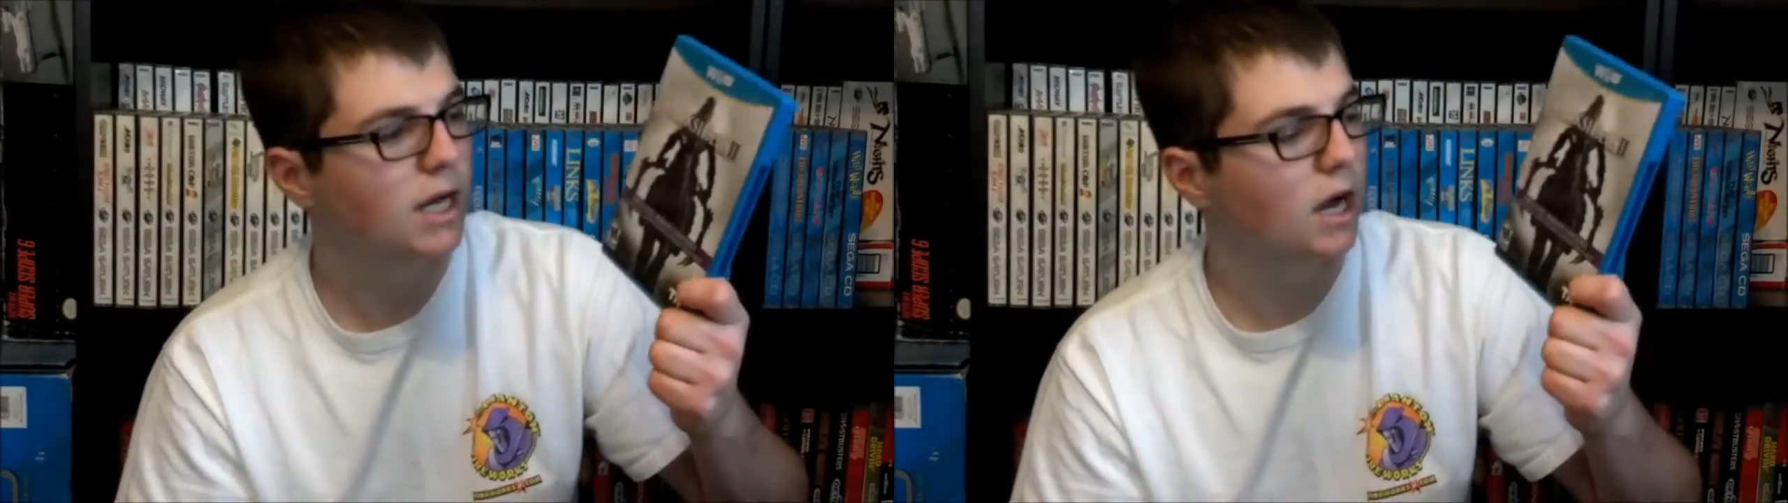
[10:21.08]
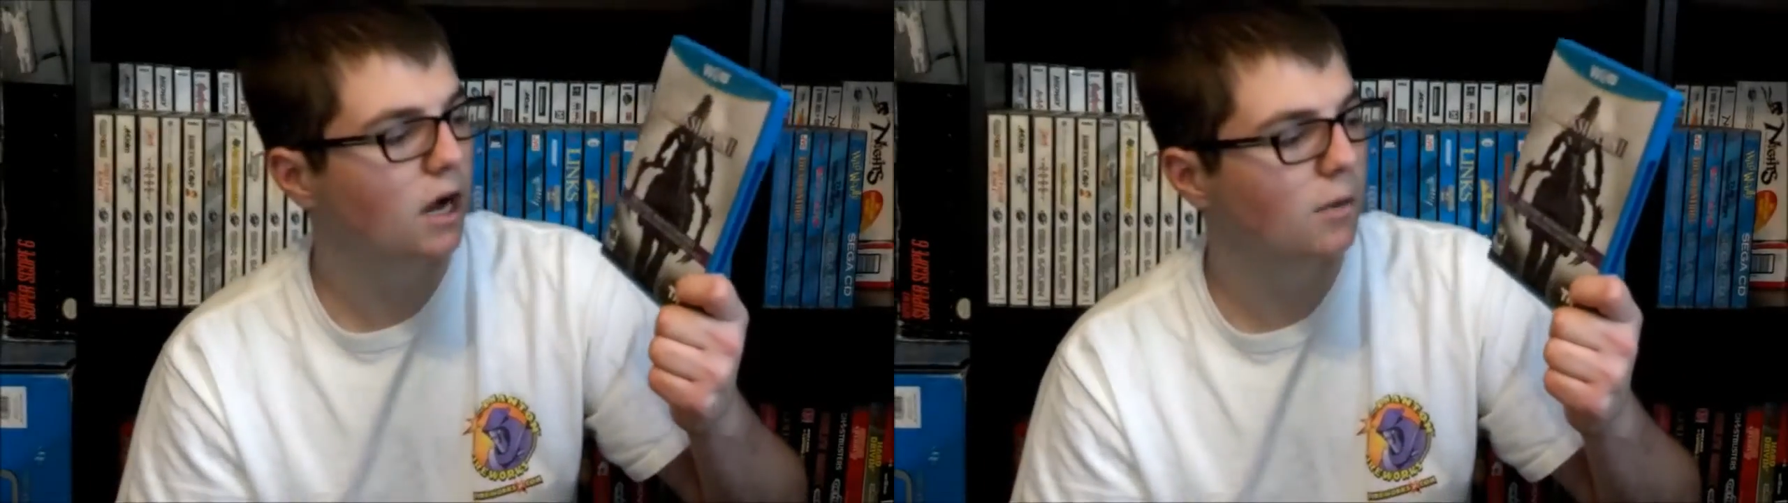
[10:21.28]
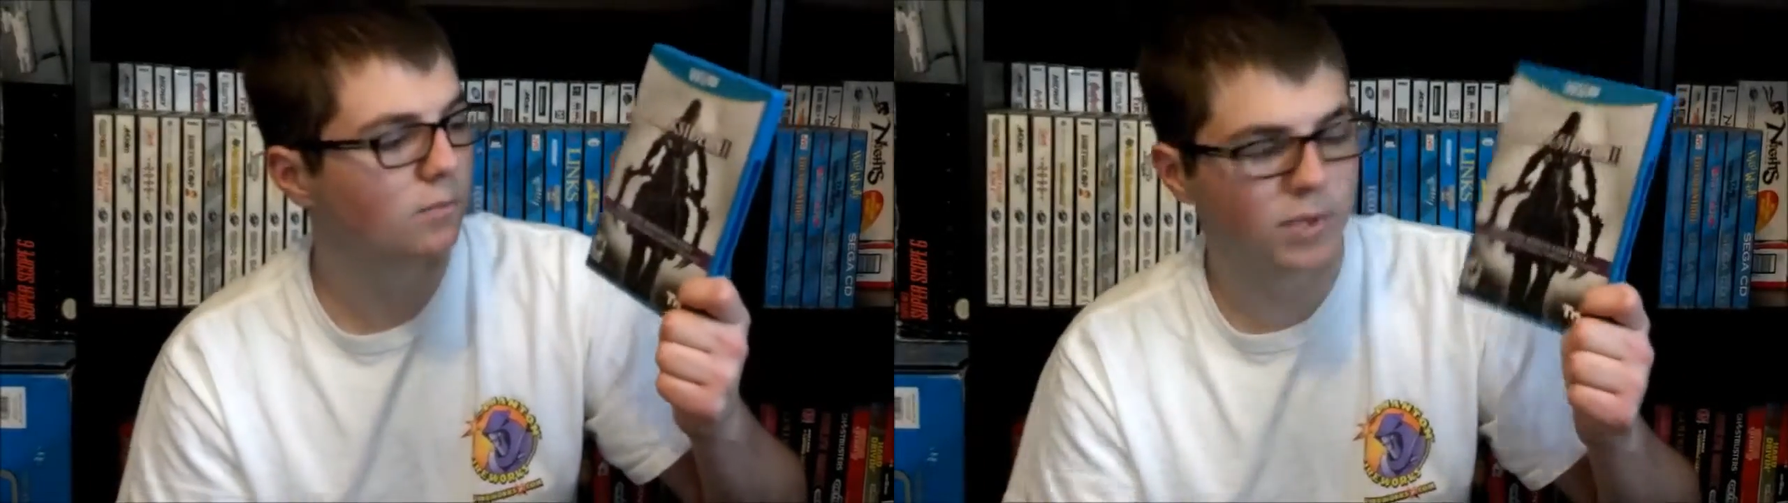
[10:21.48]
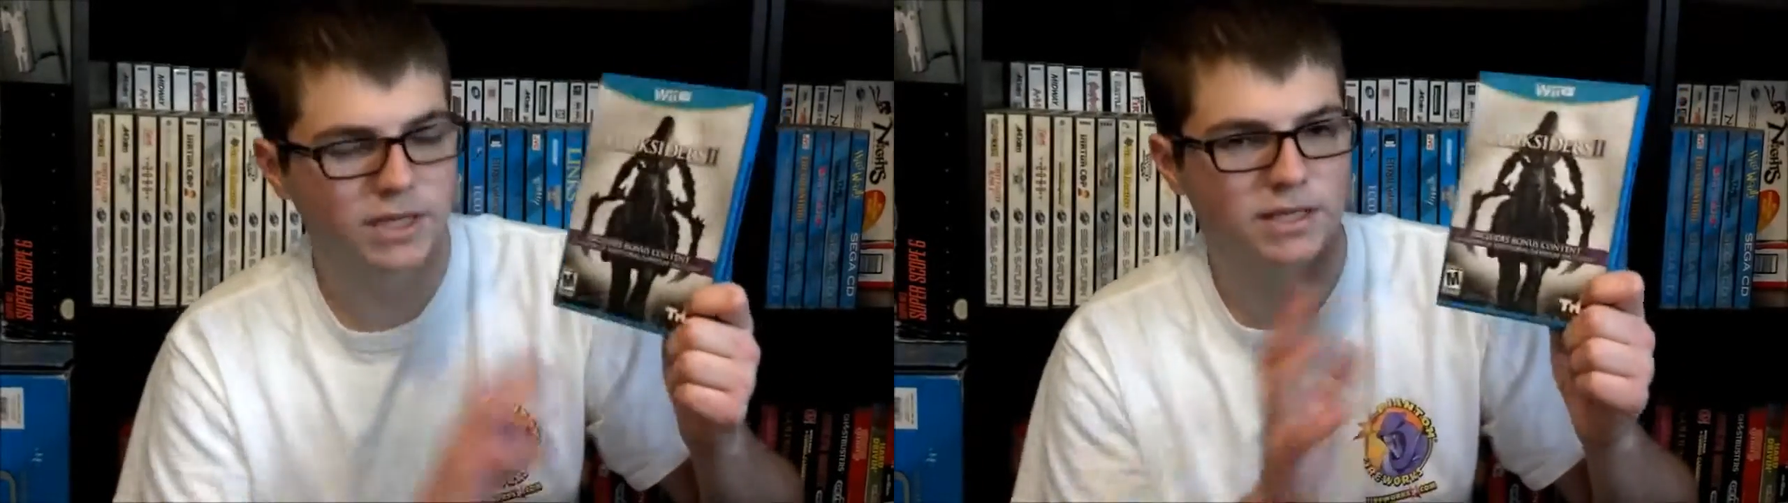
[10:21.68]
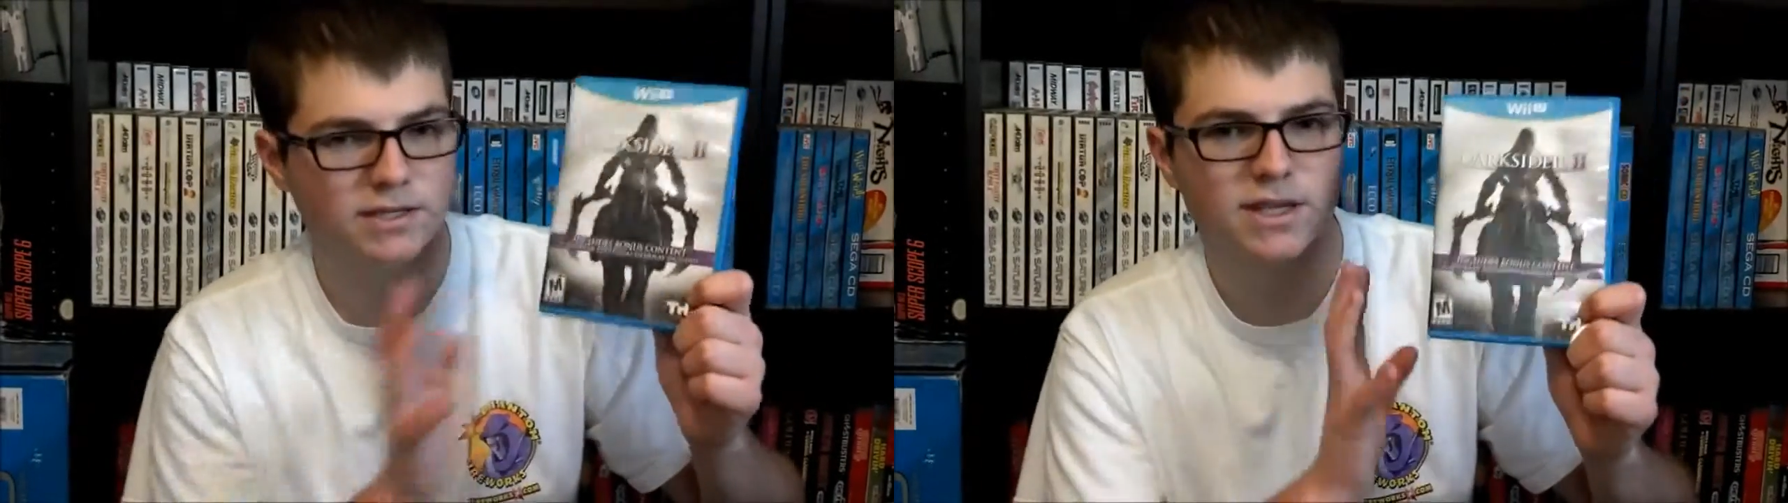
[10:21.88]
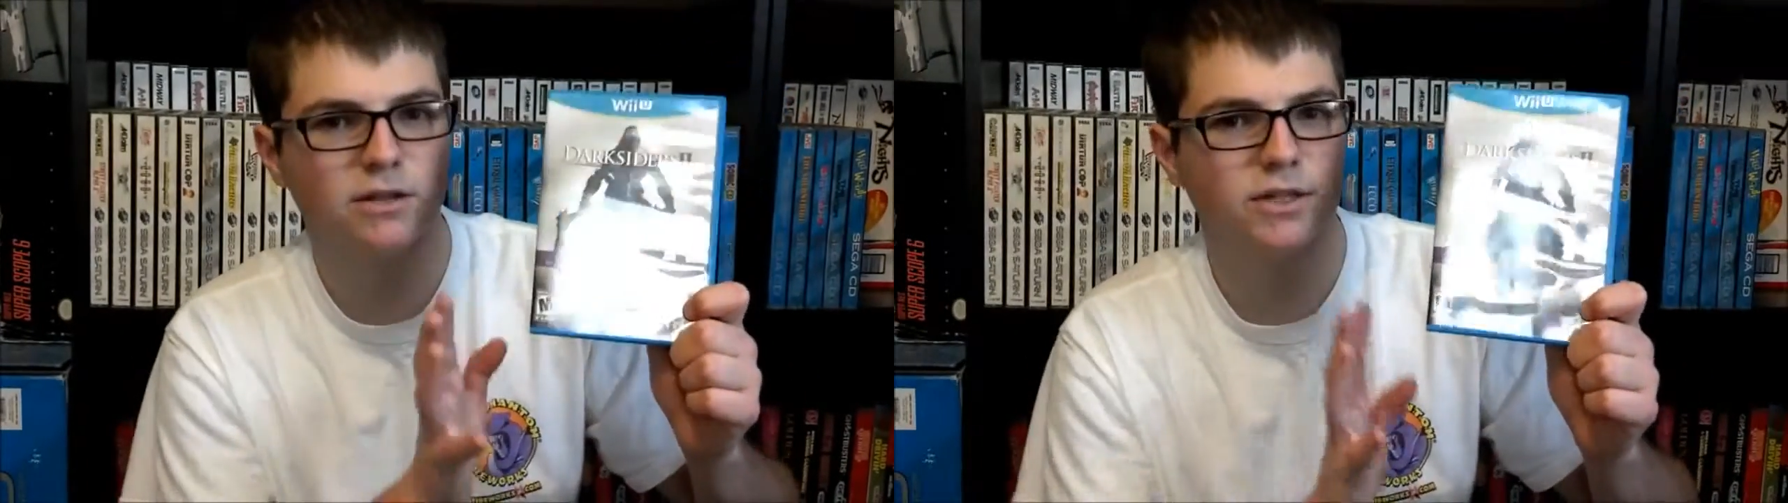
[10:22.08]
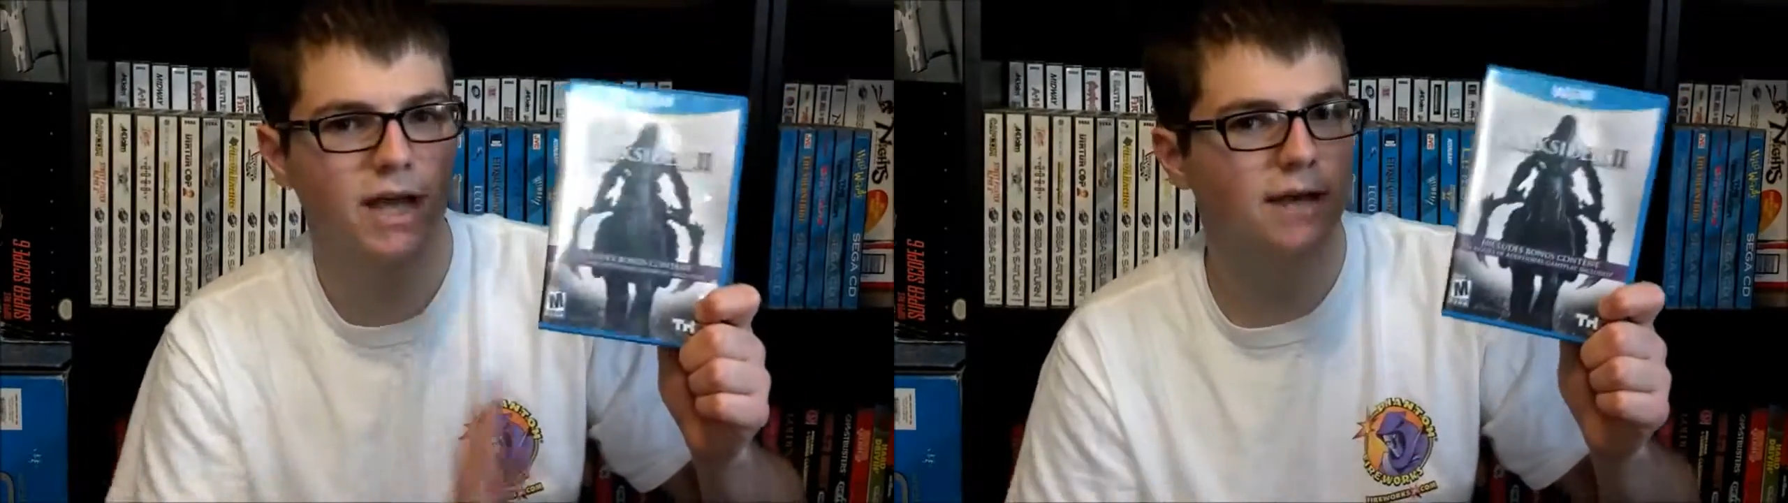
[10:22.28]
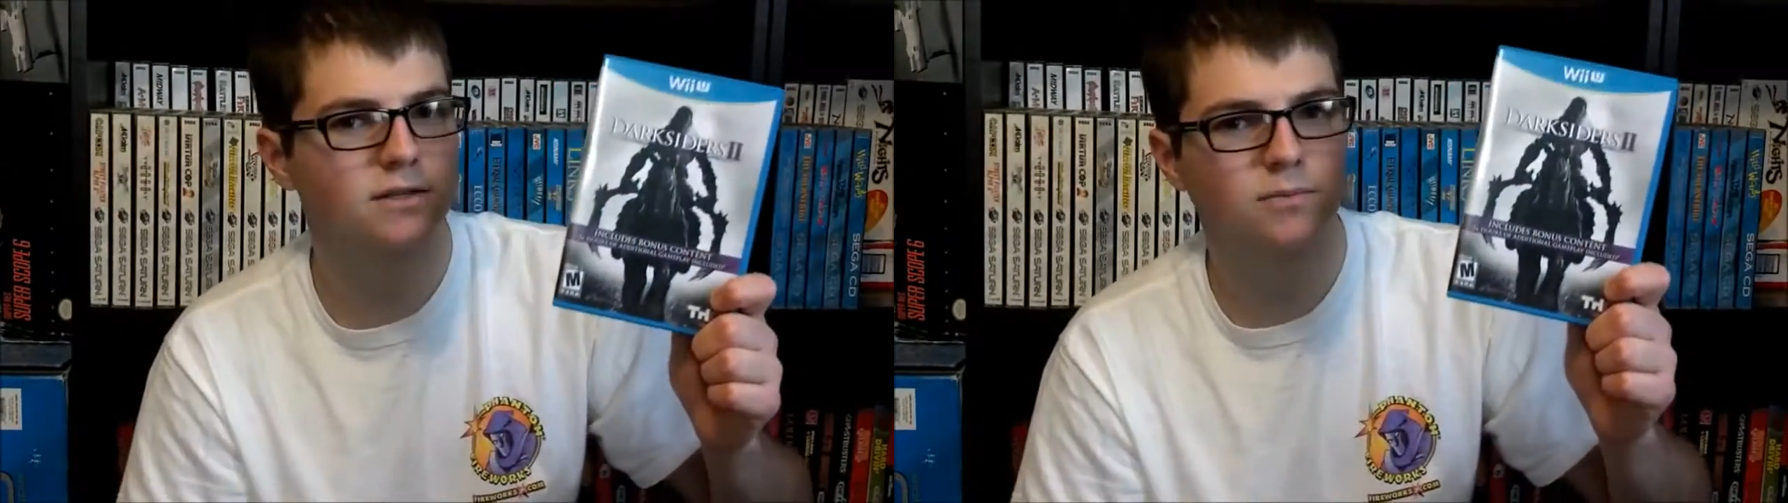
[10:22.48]
But the
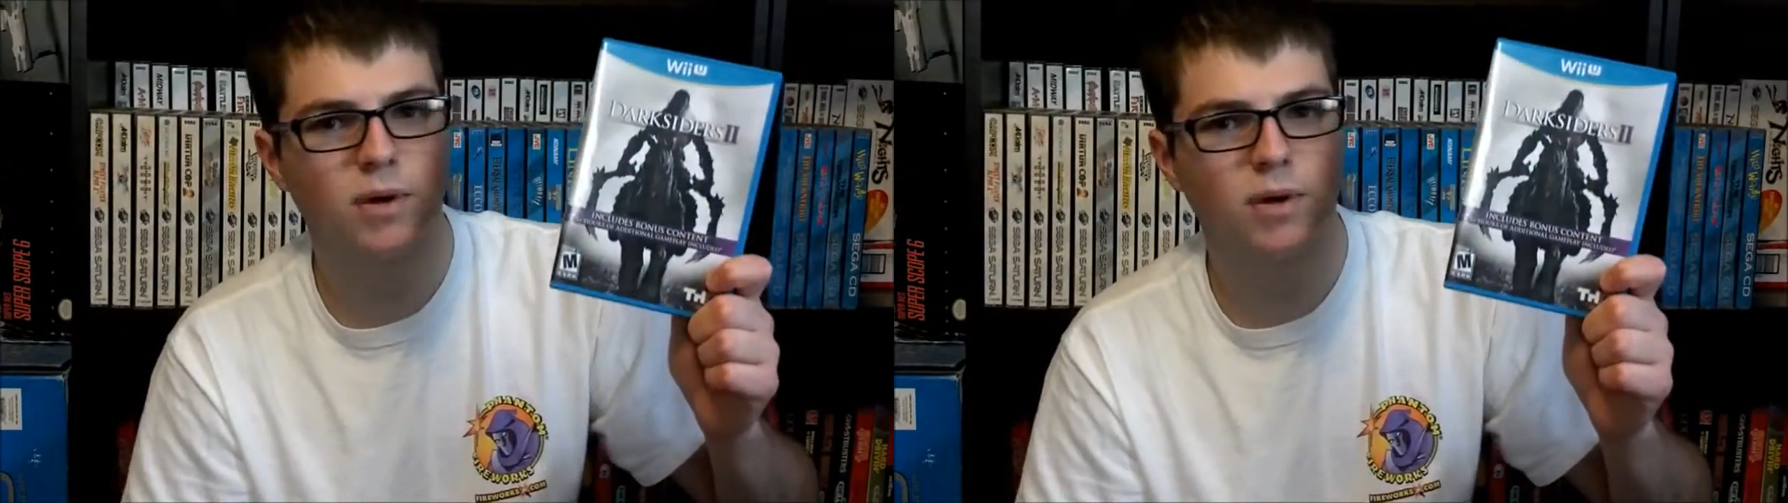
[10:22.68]
Zelda-esque